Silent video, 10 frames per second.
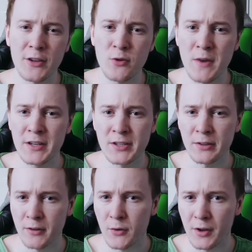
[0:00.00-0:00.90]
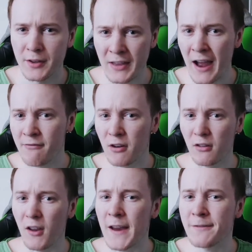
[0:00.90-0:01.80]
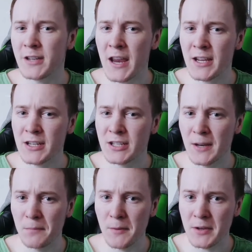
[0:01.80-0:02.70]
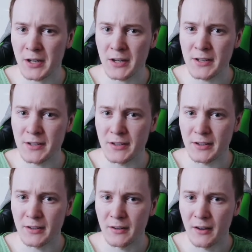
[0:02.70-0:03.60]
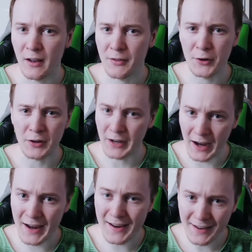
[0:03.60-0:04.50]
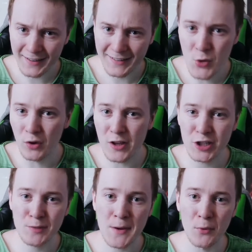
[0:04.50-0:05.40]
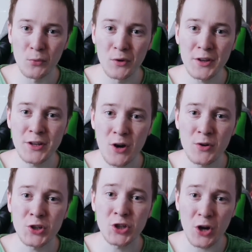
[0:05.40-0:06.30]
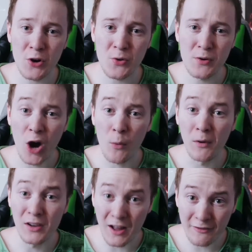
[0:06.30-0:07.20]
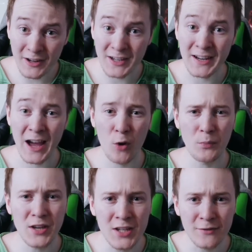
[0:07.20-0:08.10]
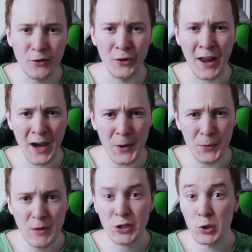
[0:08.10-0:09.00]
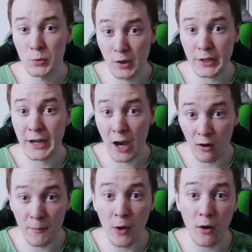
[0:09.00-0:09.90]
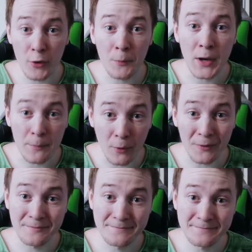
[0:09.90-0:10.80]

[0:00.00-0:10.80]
that you may disagree with, to have their life taken simply because they're gay. You religious people really go to show how loving and how peaceful and how much you really care about other people.